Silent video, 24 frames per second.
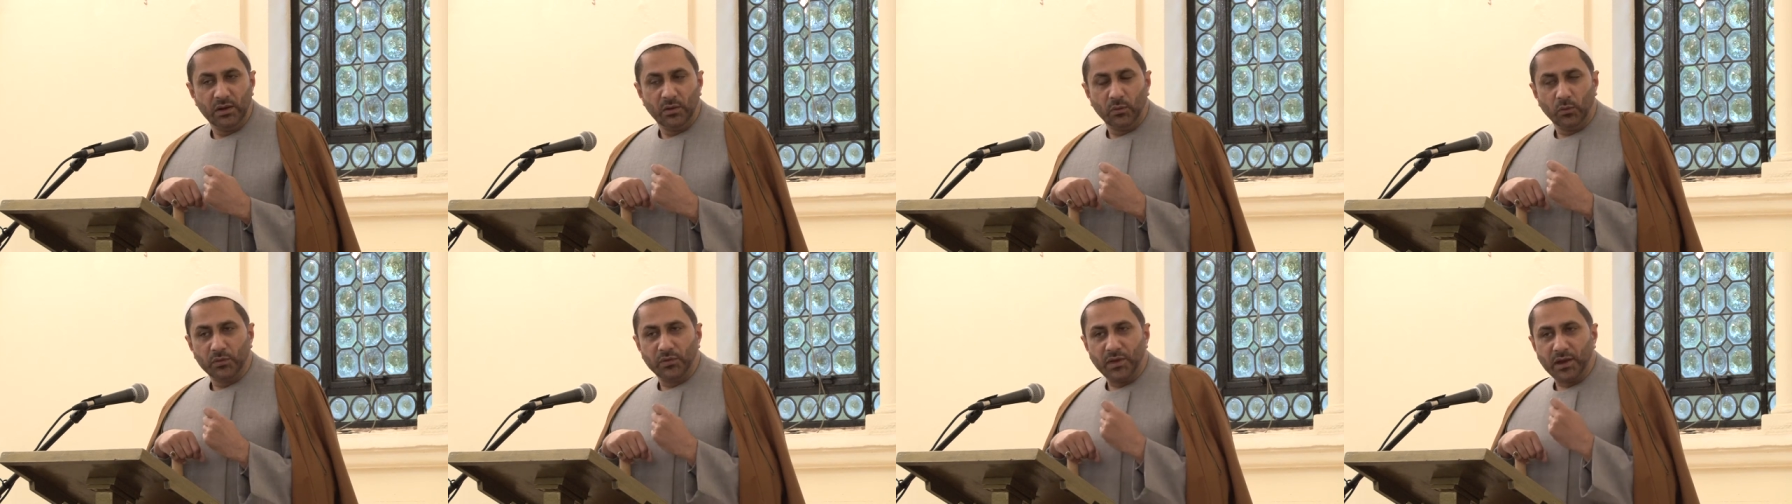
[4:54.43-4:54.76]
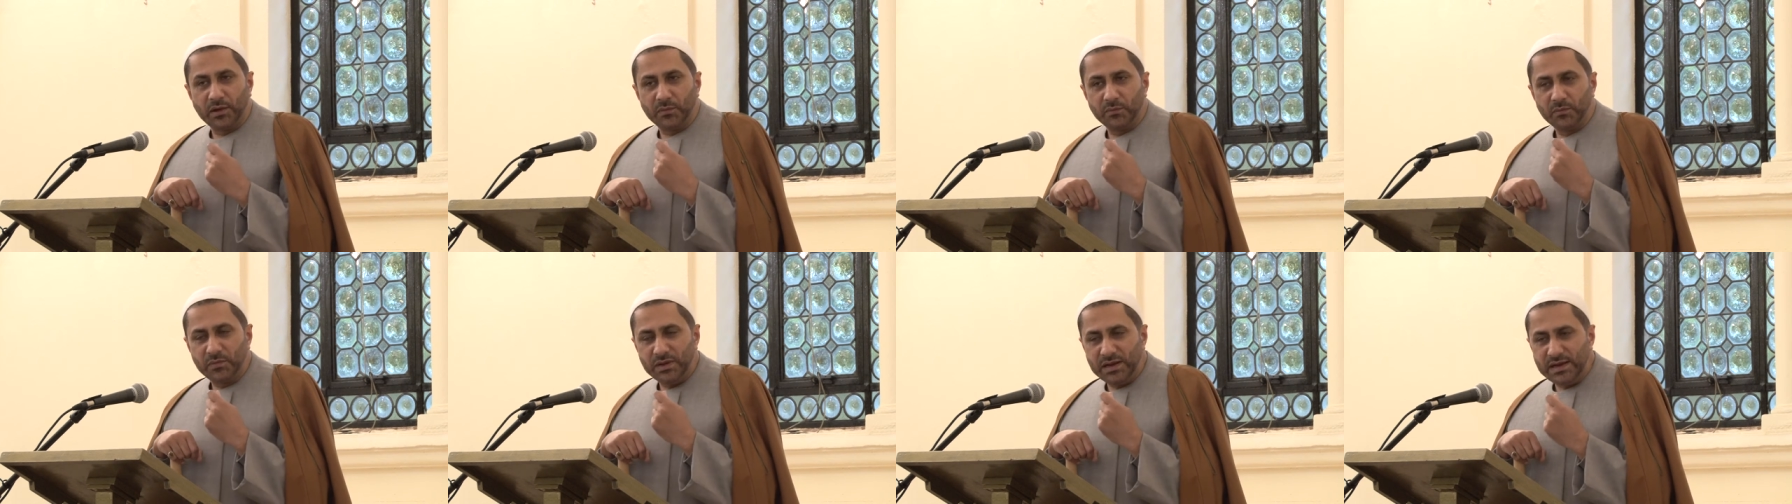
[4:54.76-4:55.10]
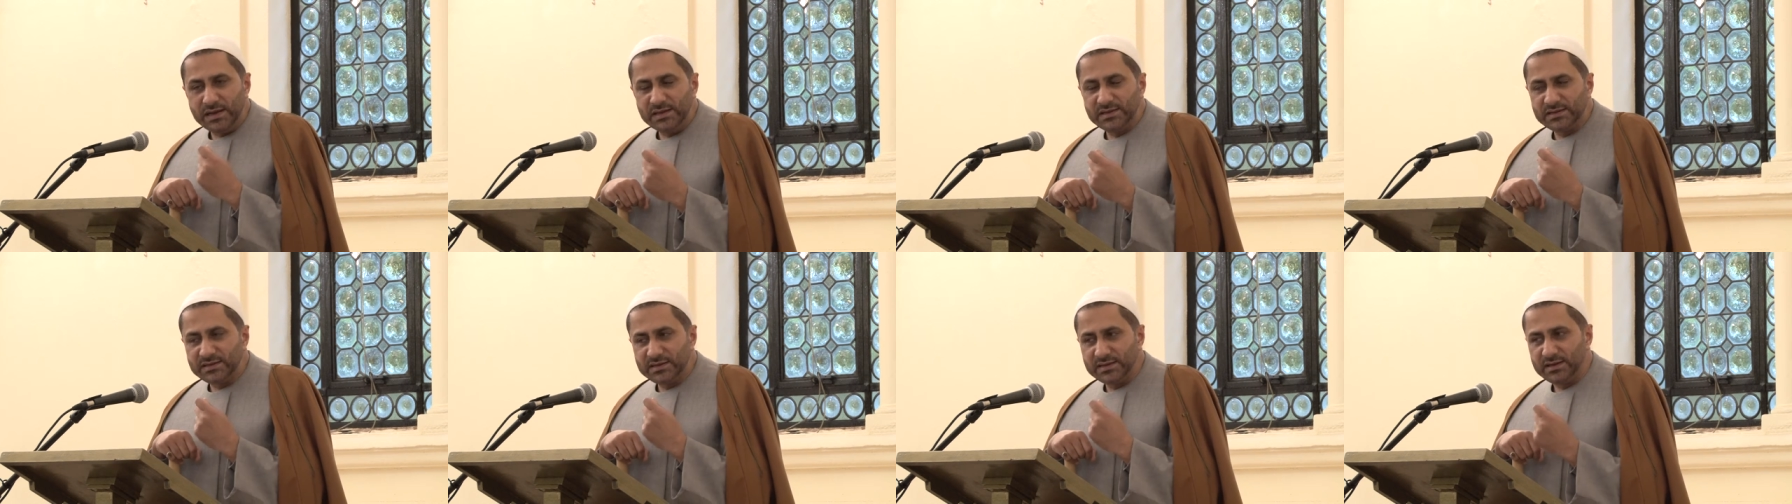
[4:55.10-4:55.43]
What that
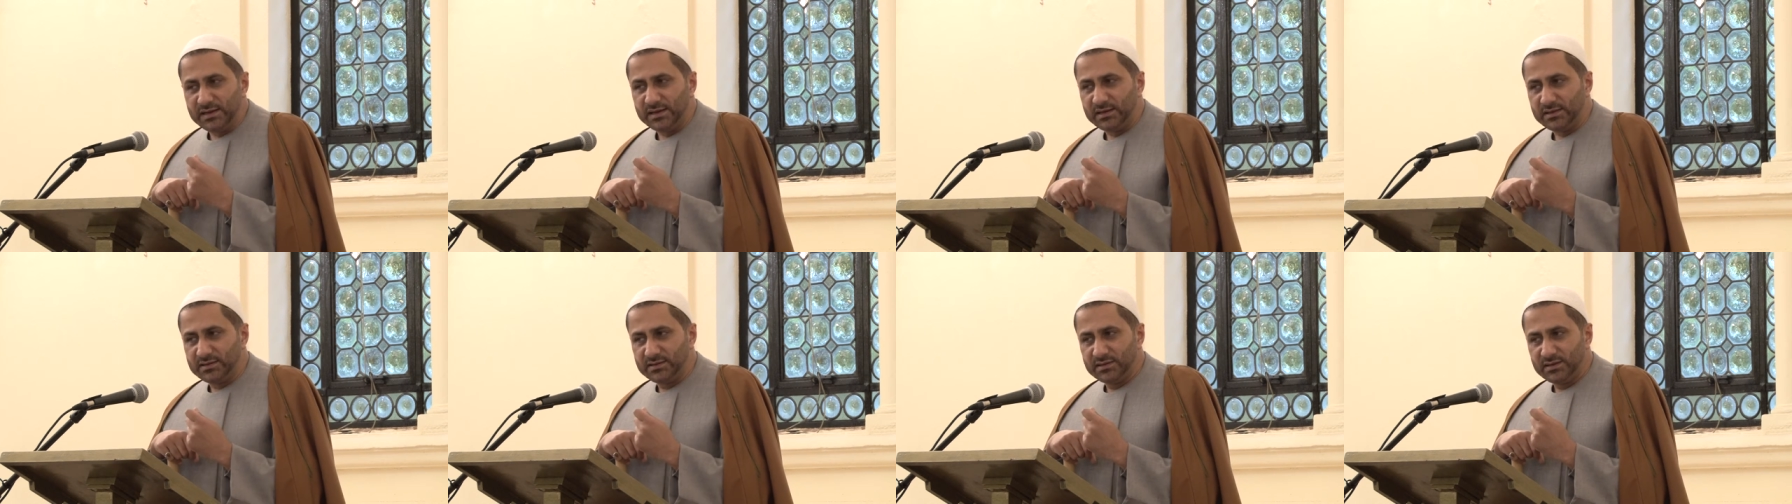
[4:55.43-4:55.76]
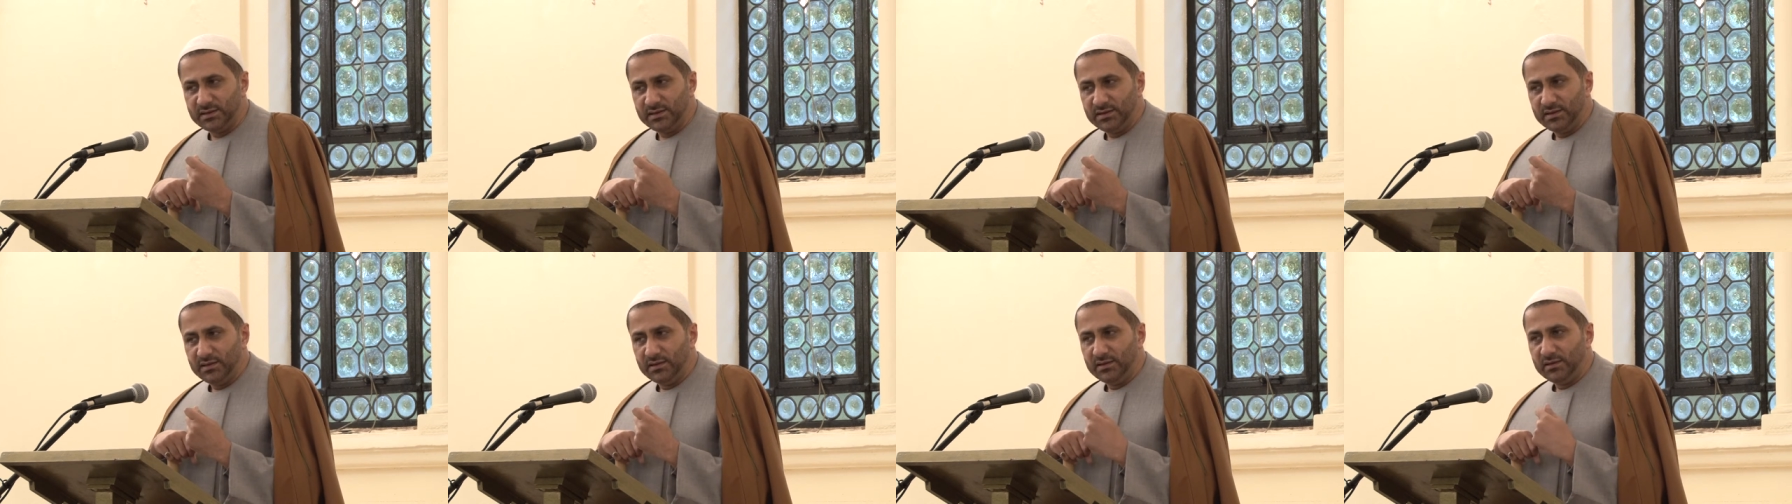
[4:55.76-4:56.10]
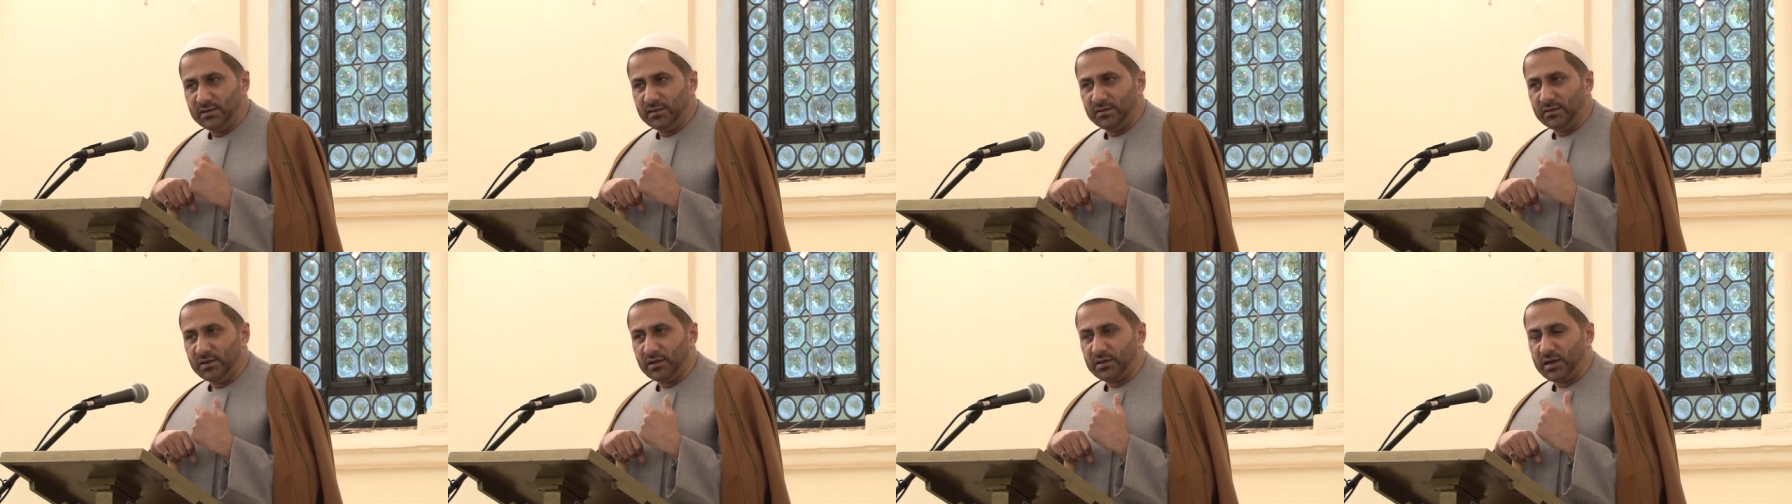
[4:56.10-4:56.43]
means is
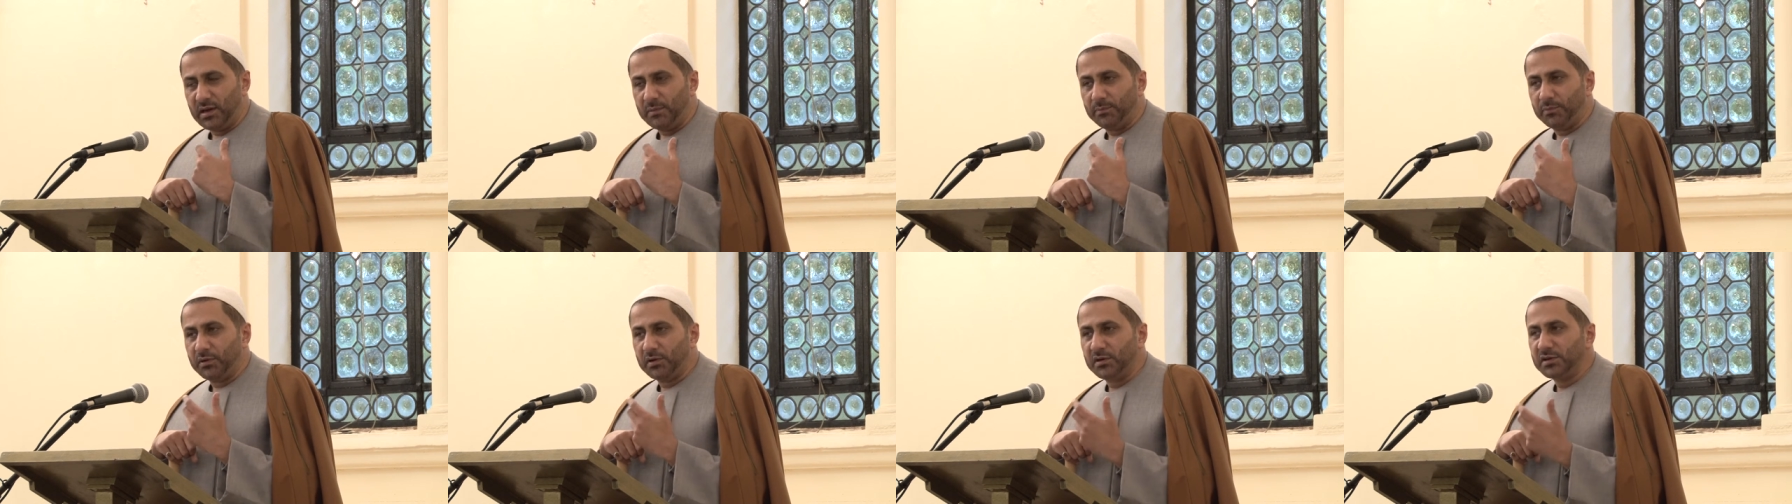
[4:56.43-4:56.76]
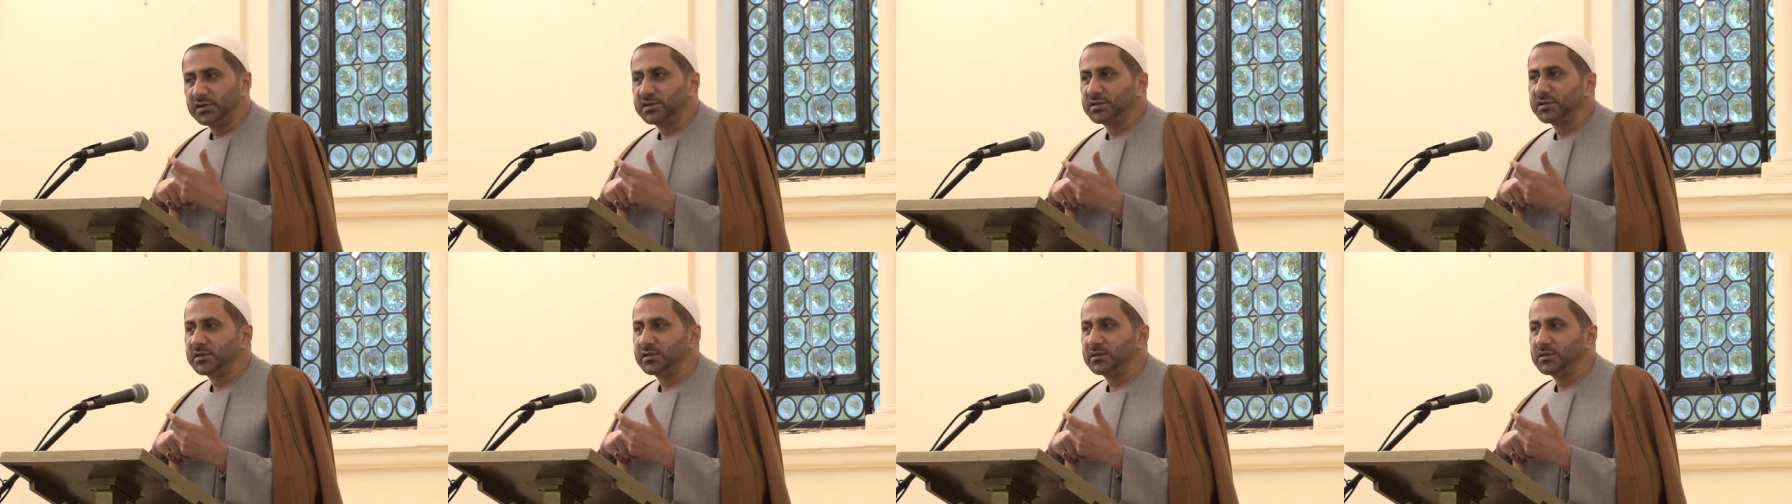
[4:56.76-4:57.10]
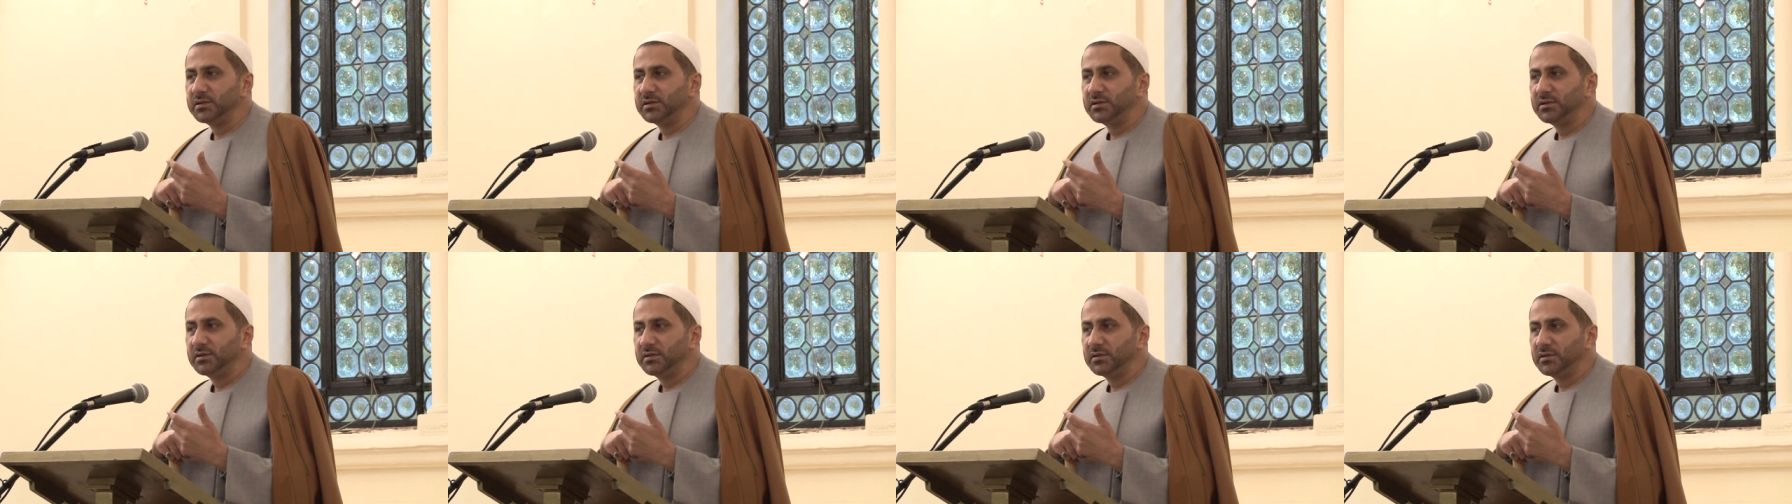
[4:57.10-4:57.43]
that a
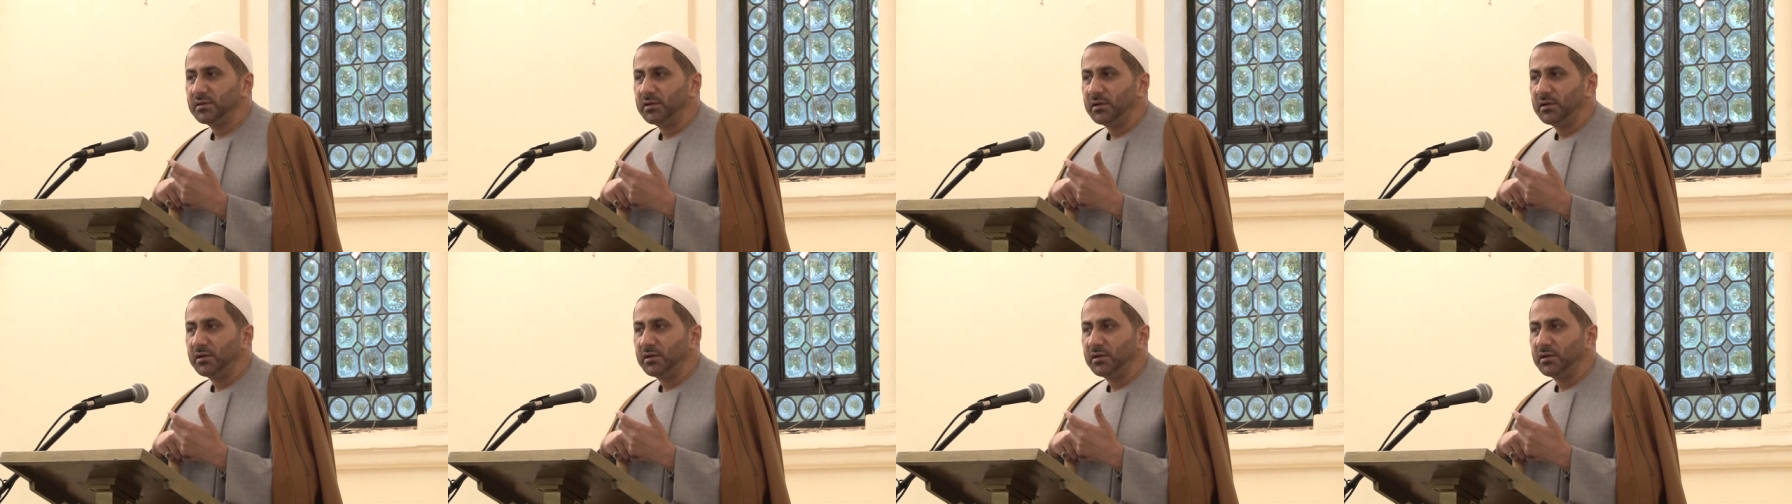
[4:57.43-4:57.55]
person